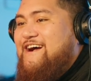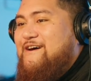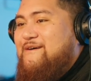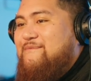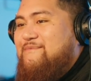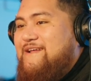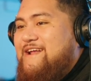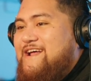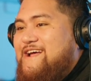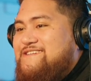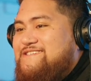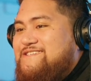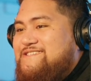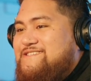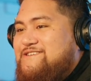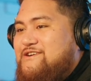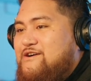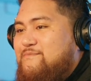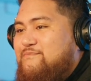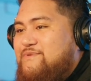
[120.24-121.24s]
But I
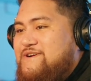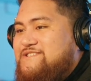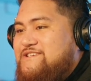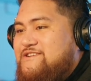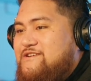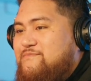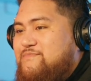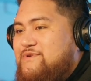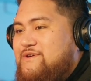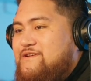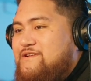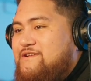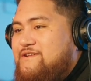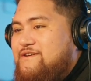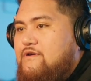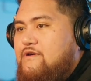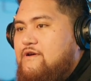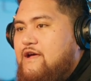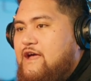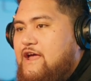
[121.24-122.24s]
just compressed it a bit,
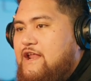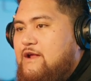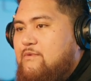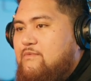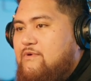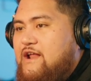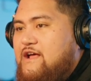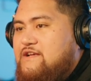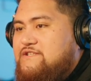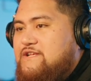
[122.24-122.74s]
and then what else